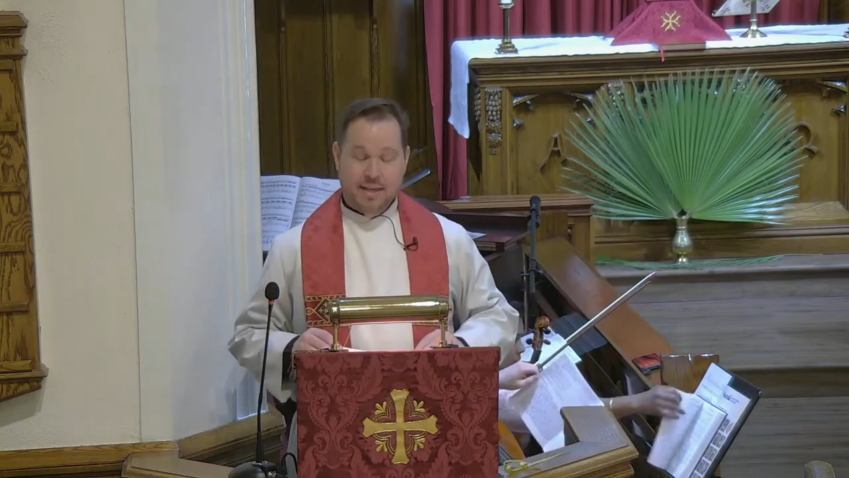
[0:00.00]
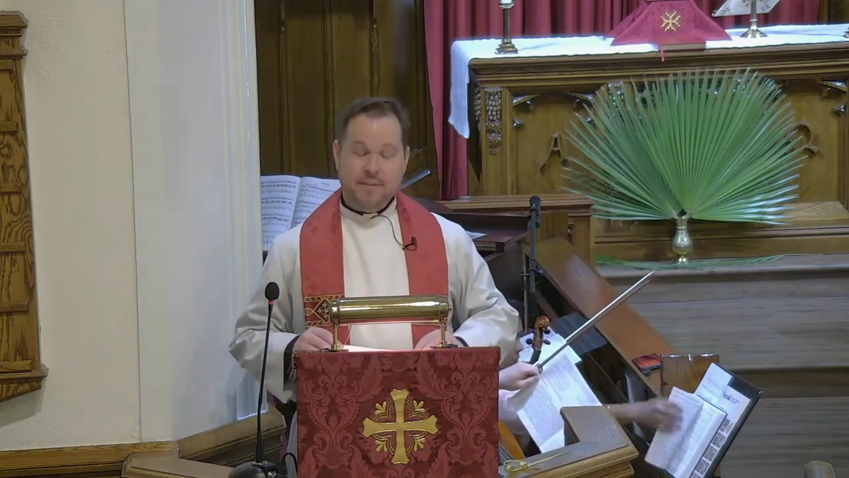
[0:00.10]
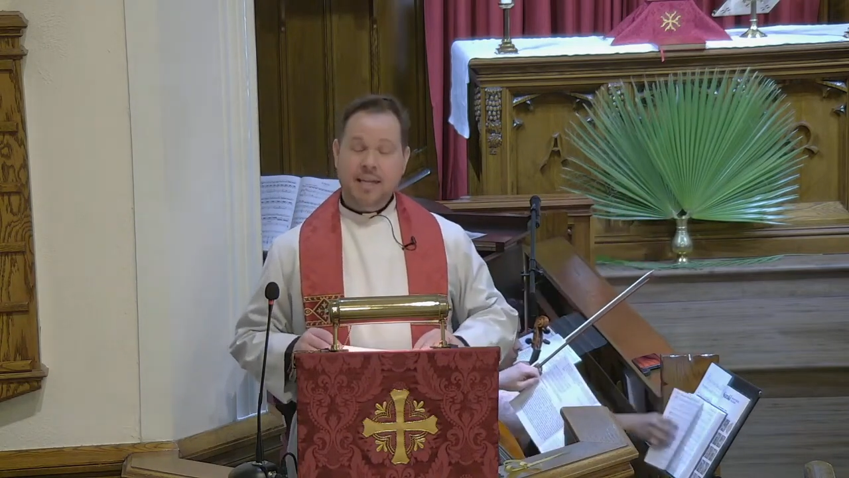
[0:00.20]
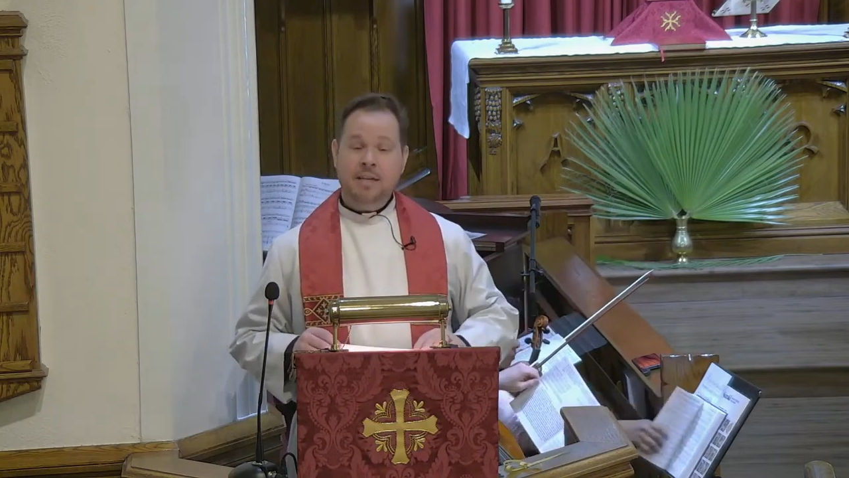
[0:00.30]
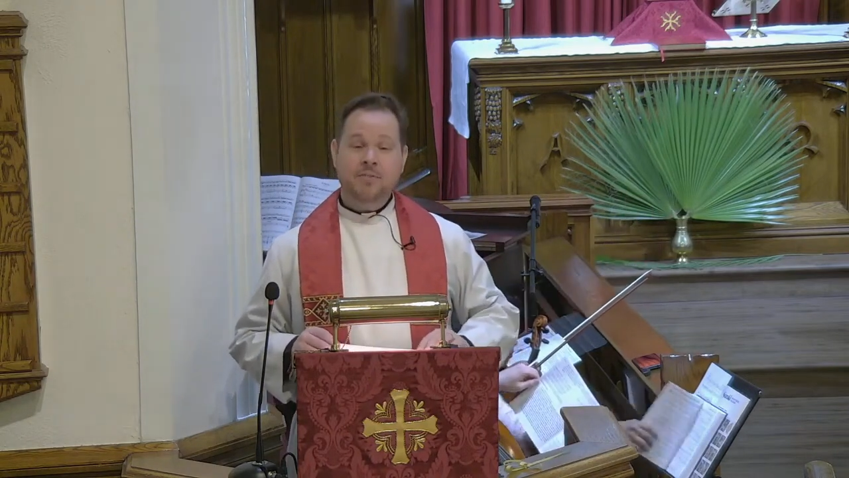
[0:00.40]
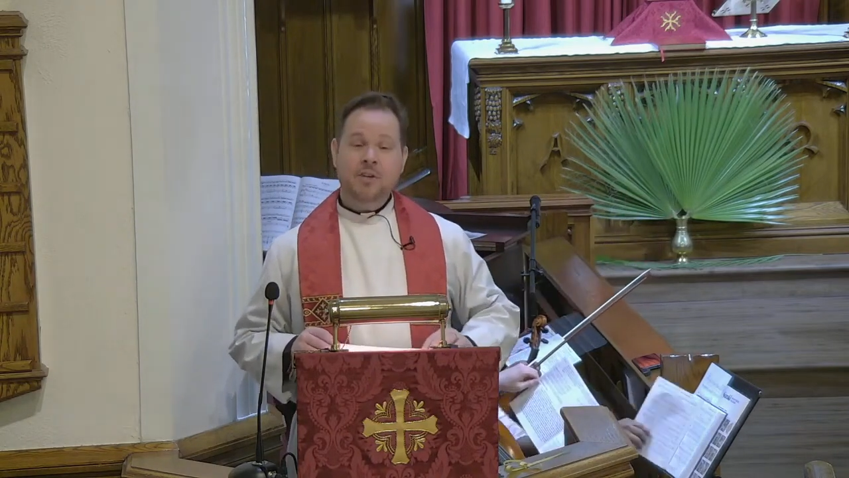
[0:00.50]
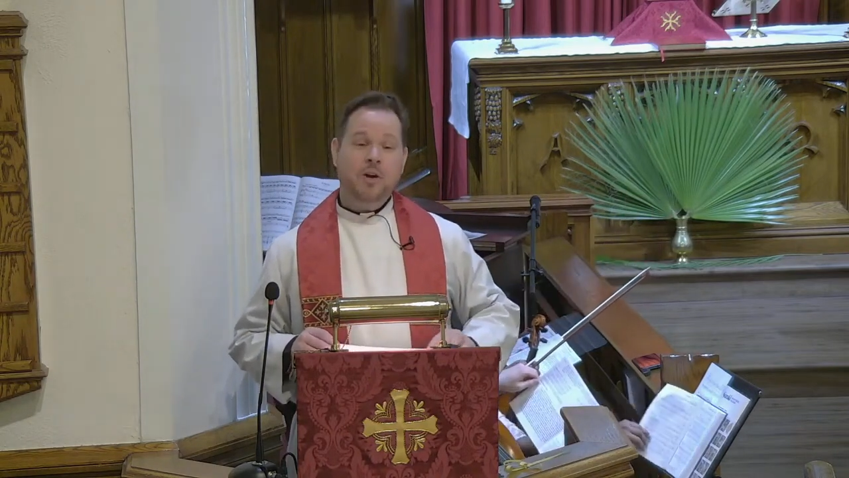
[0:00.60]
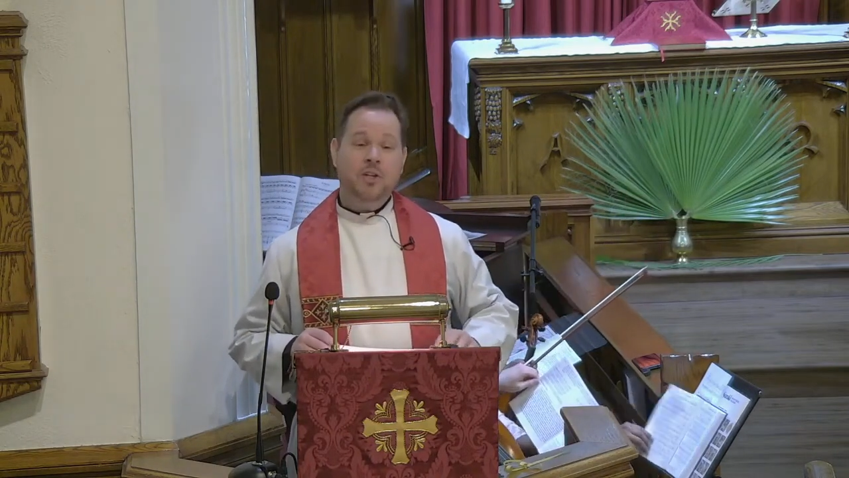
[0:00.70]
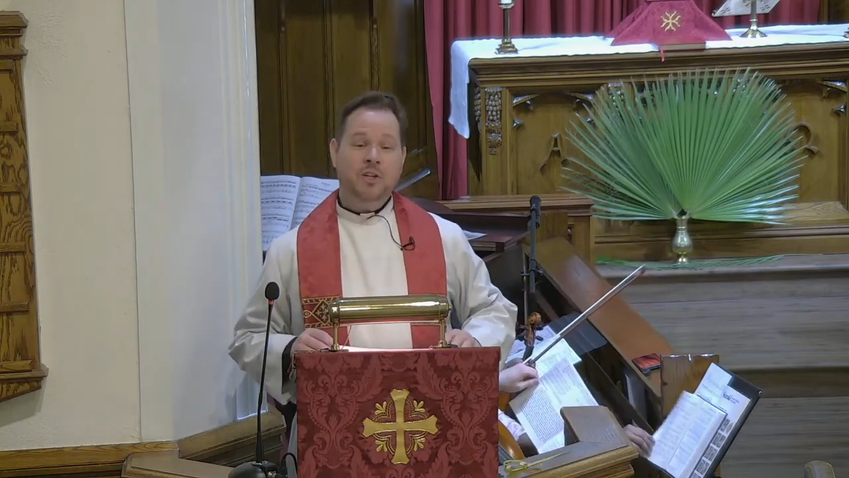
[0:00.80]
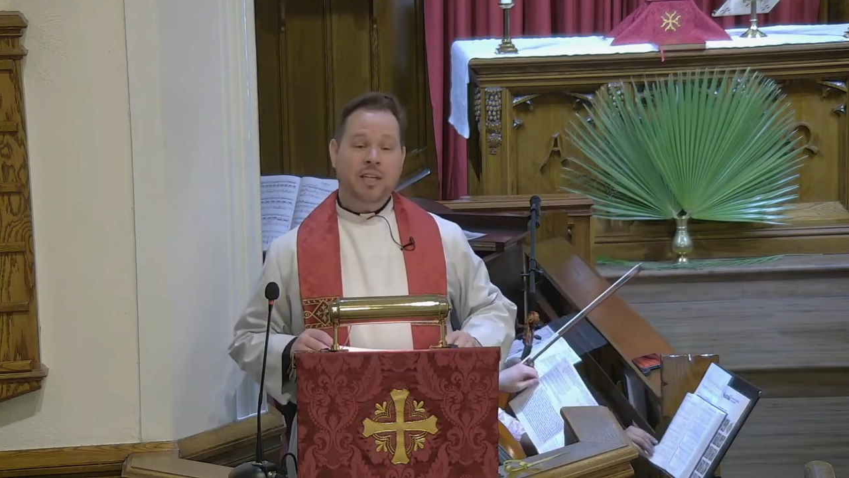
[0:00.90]
if any of
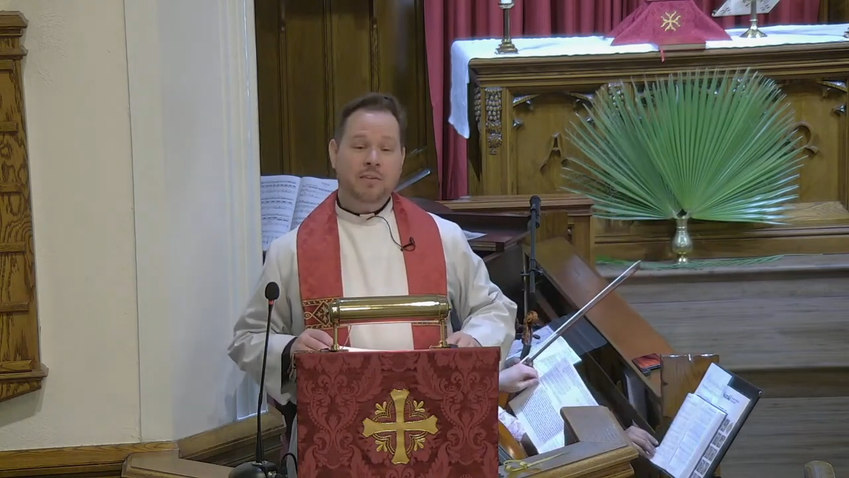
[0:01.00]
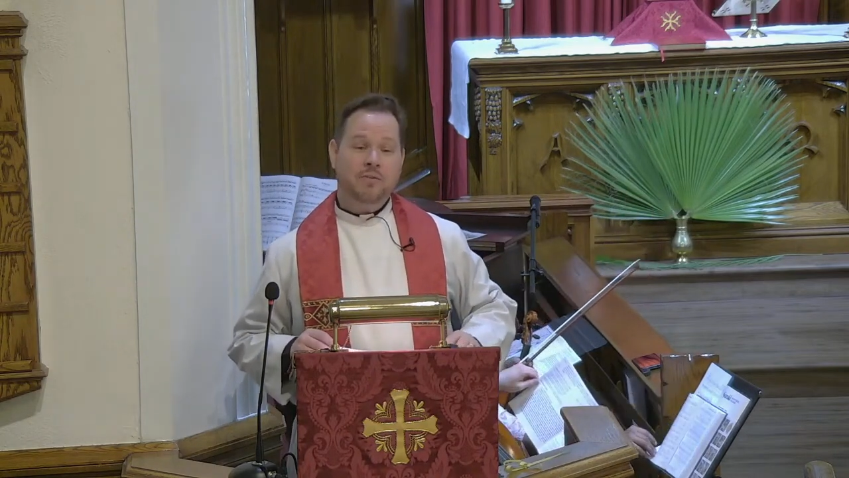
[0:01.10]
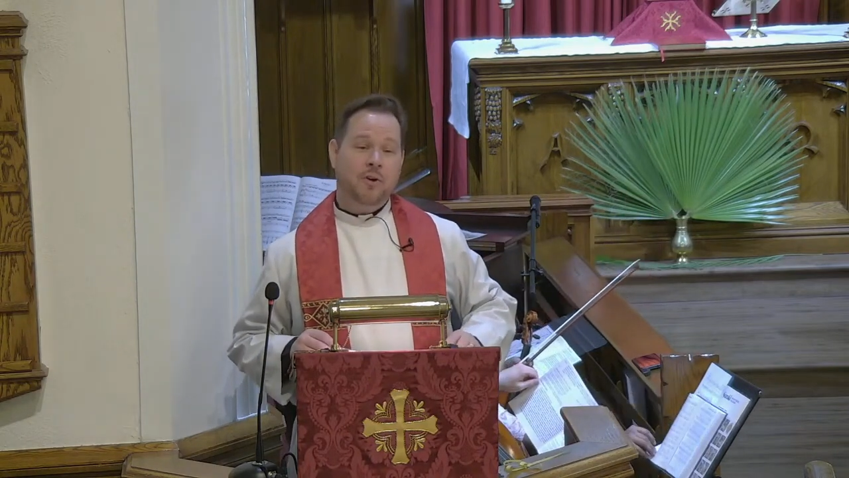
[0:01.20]
you are looking